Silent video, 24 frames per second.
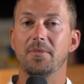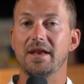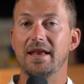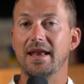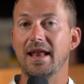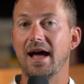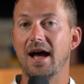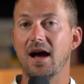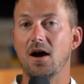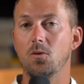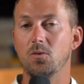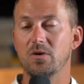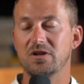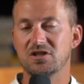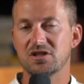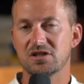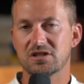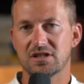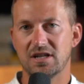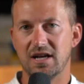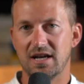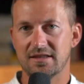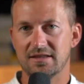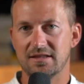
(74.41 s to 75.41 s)
But now we
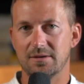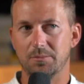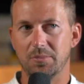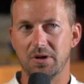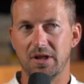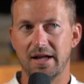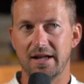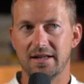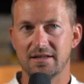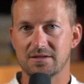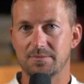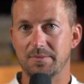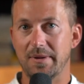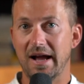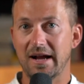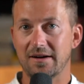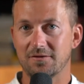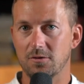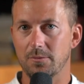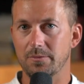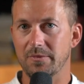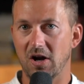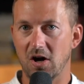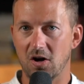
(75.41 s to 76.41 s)
just got the plans
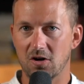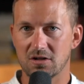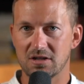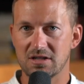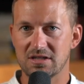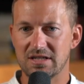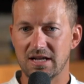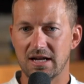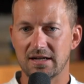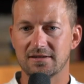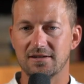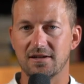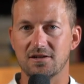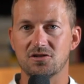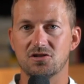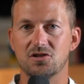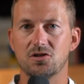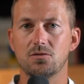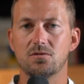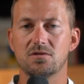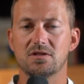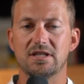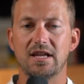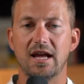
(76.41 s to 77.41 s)
back from the architect on
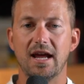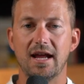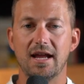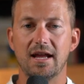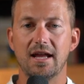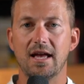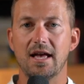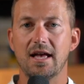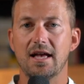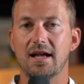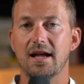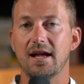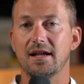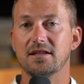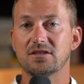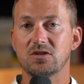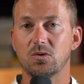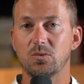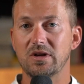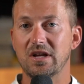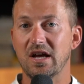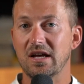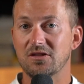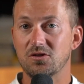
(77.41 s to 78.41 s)
Tuesday, and
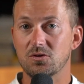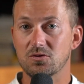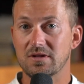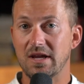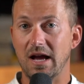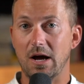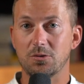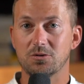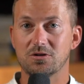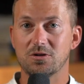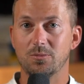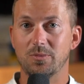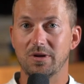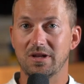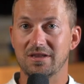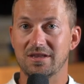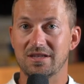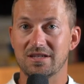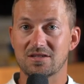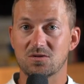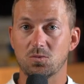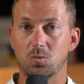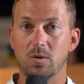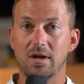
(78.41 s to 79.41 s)
so we got those out to bid
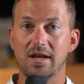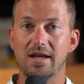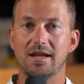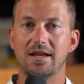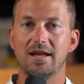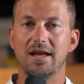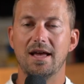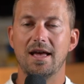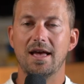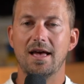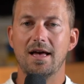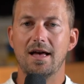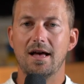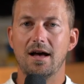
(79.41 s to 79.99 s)
this week.